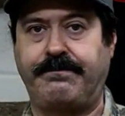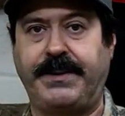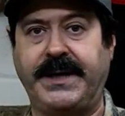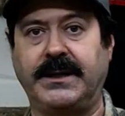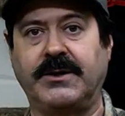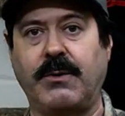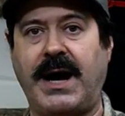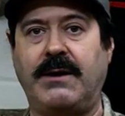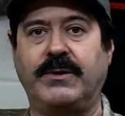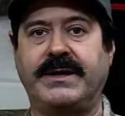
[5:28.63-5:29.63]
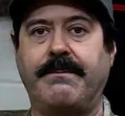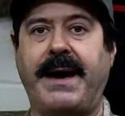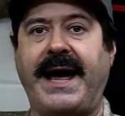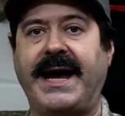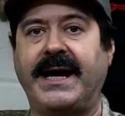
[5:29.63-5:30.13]
piddled around with the
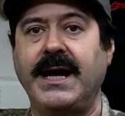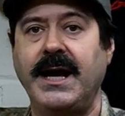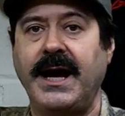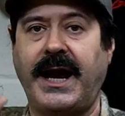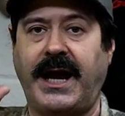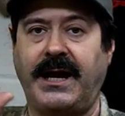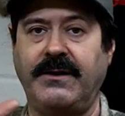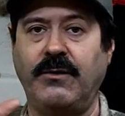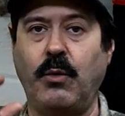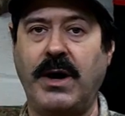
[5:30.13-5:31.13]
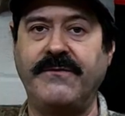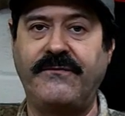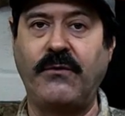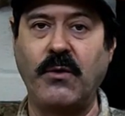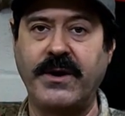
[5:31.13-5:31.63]
mag, and the
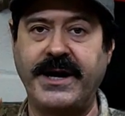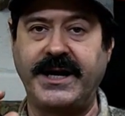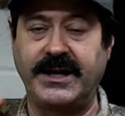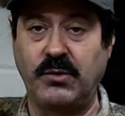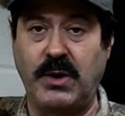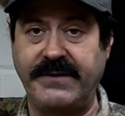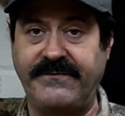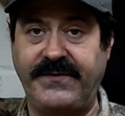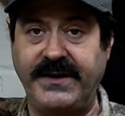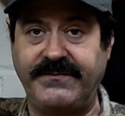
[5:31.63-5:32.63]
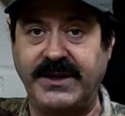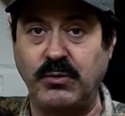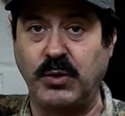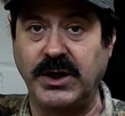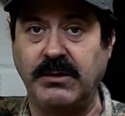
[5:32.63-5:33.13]
140 and the 150
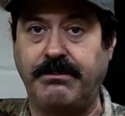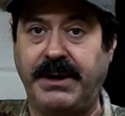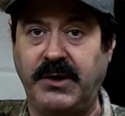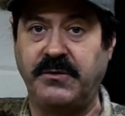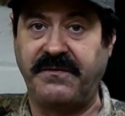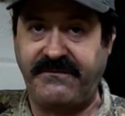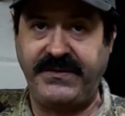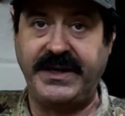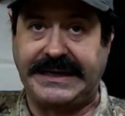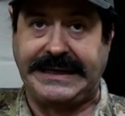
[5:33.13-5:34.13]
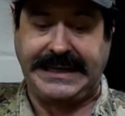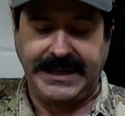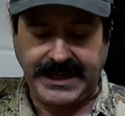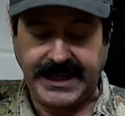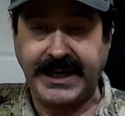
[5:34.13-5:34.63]
will both fit
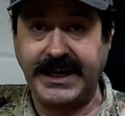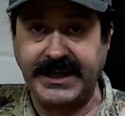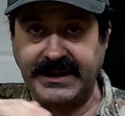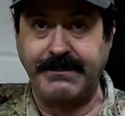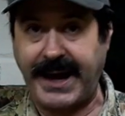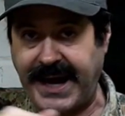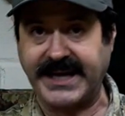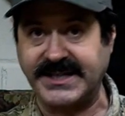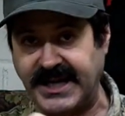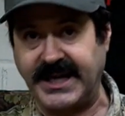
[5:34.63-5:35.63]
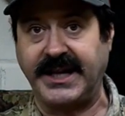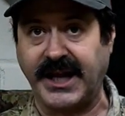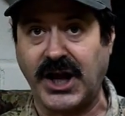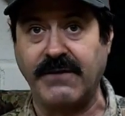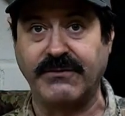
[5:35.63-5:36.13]
in the magazine, and the
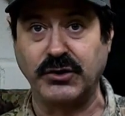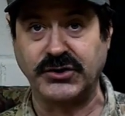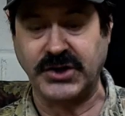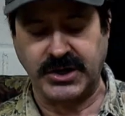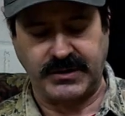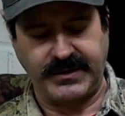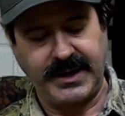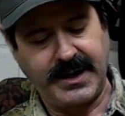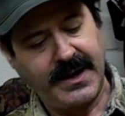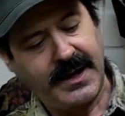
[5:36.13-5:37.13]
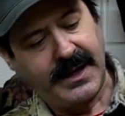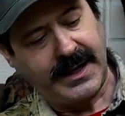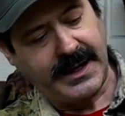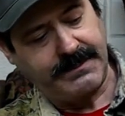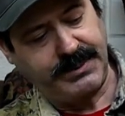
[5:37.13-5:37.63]
cover will turn.
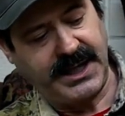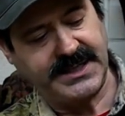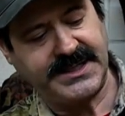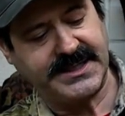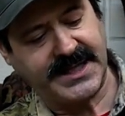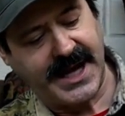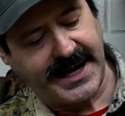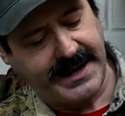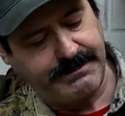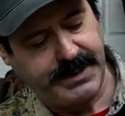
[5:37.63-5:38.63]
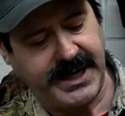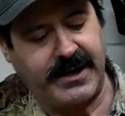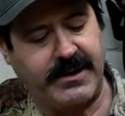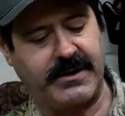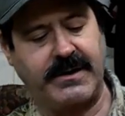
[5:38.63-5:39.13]
Plus it's got a
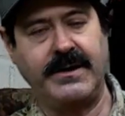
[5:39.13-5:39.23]
bigger,